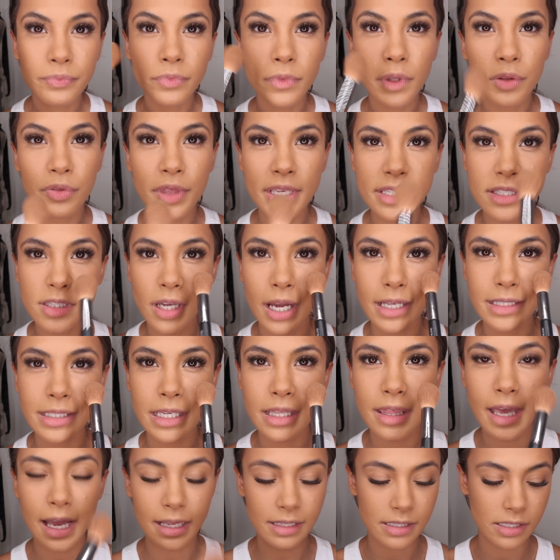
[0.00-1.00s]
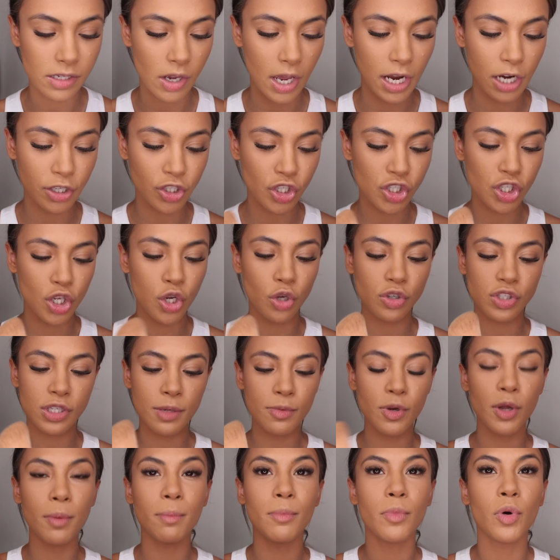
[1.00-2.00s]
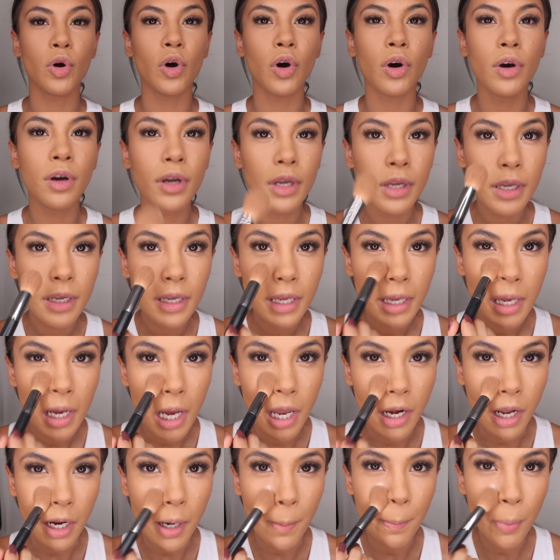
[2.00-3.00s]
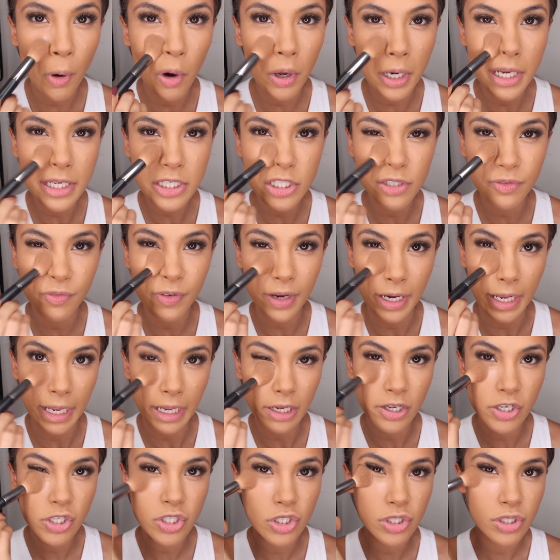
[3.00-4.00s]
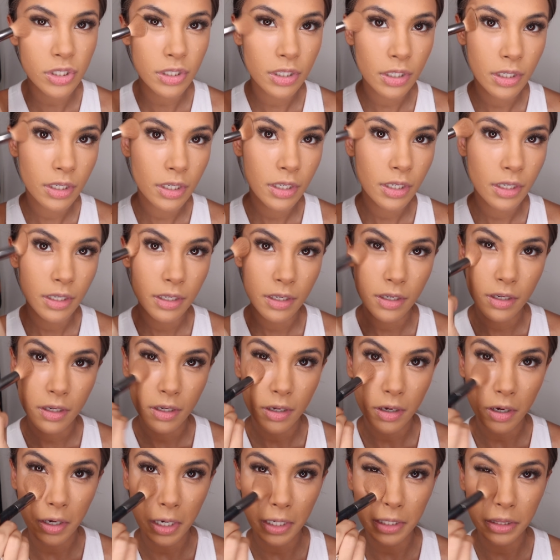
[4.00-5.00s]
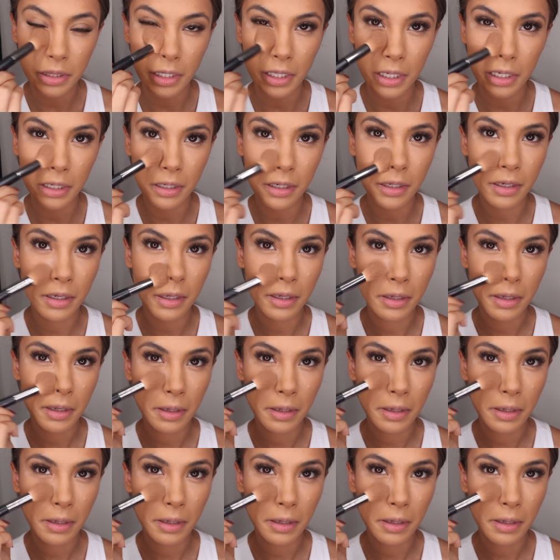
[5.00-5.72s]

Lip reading: this side to that side. It just looks a little more like a polished finish, I think.